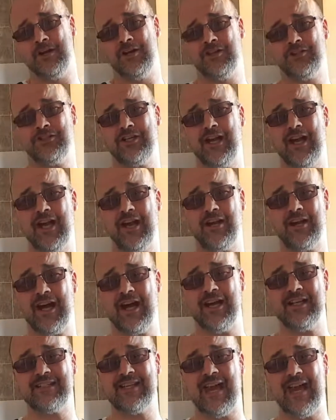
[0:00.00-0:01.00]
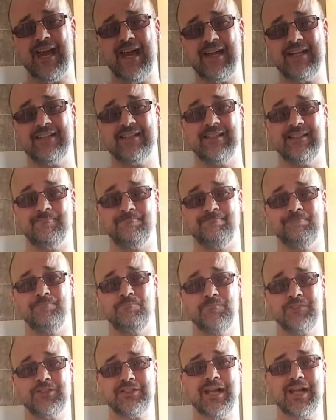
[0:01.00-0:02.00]
See you later guys, and
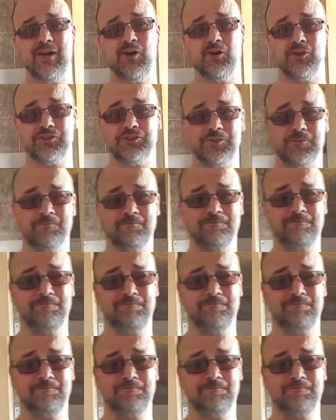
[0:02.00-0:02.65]
stay awesome.